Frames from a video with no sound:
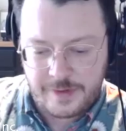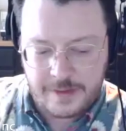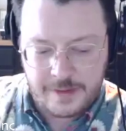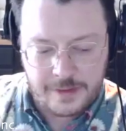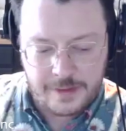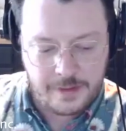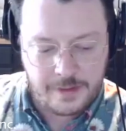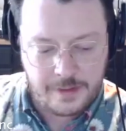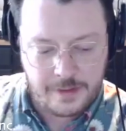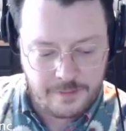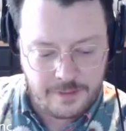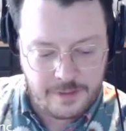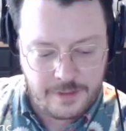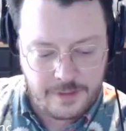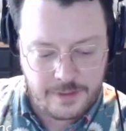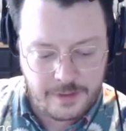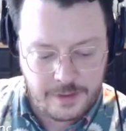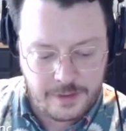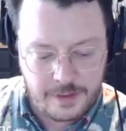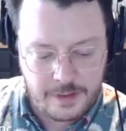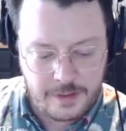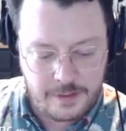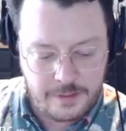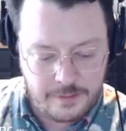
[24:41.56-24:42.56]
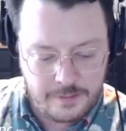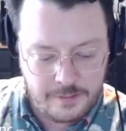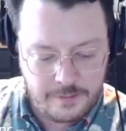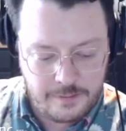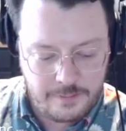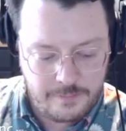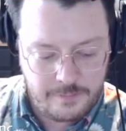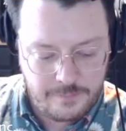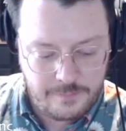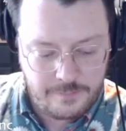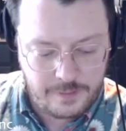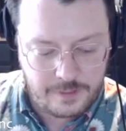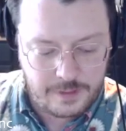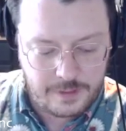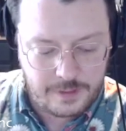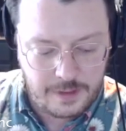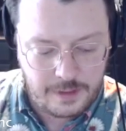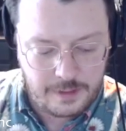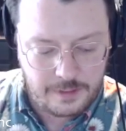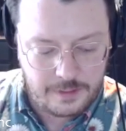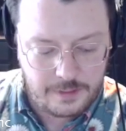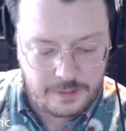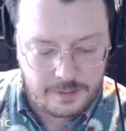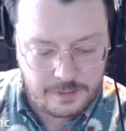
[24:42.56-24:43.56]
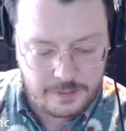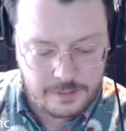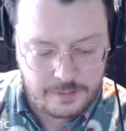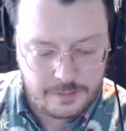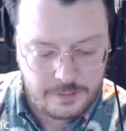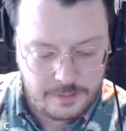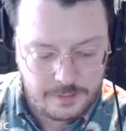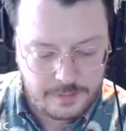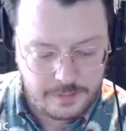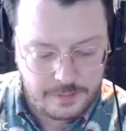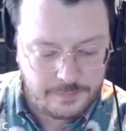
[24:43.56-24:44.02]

then the $330 for the collar. Okay.